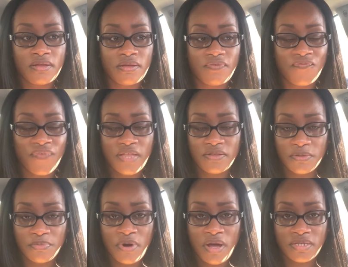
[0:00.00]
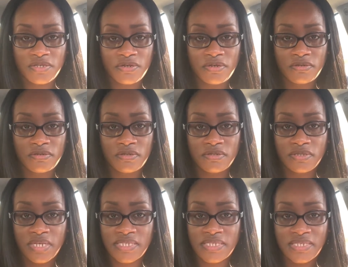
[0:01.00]
failing the proctor
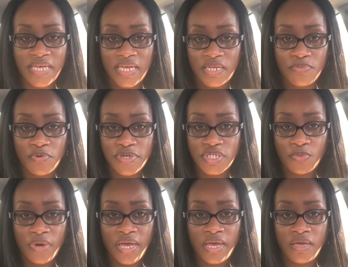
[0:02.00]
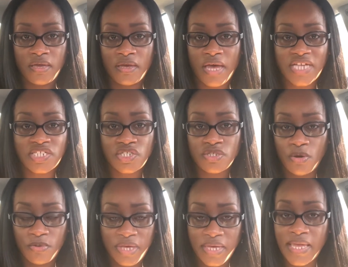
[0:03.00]
doesn't take any points away. I just
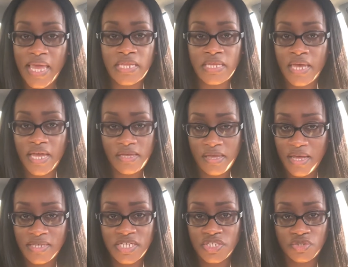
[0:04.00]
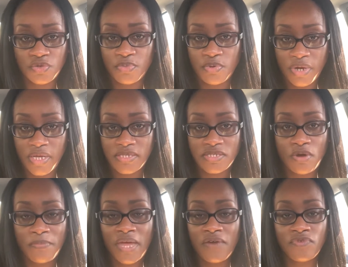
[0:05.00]
don't get any additional points. So
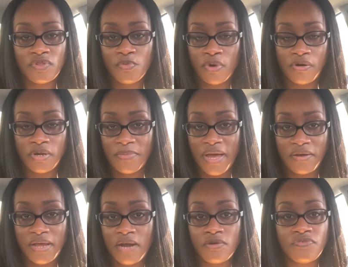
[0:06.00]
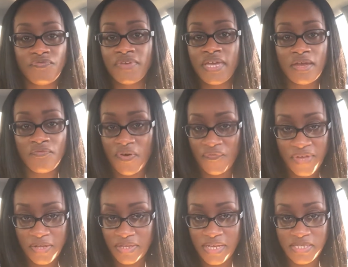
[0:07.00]
I'm not really worried about it. I don't care if I
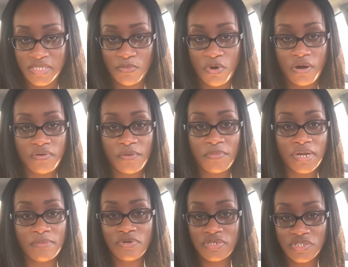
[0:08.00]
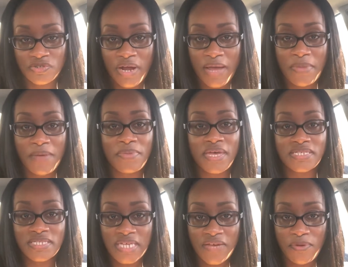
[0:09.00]
fail again tomorrow, but I'm going to try my
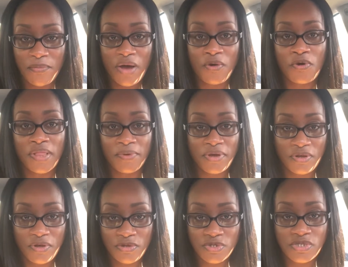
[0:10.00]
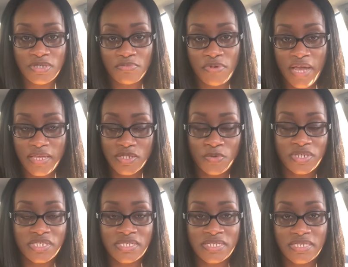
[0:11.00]
best and give it my all. I'm going to go do some practice
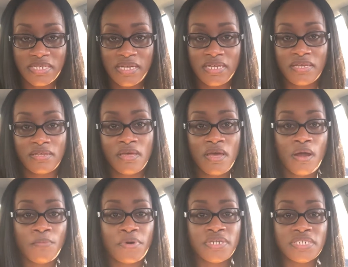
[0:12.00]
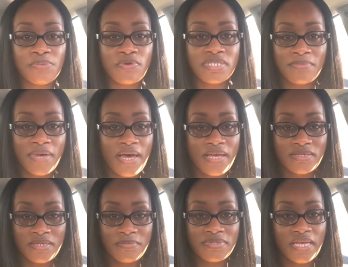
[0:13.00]
questions and study and brush up on some
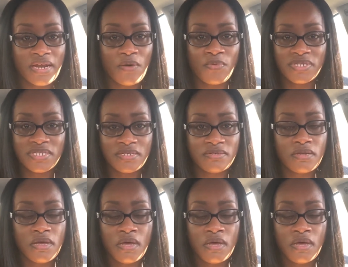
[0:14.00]
concepts that I wasn't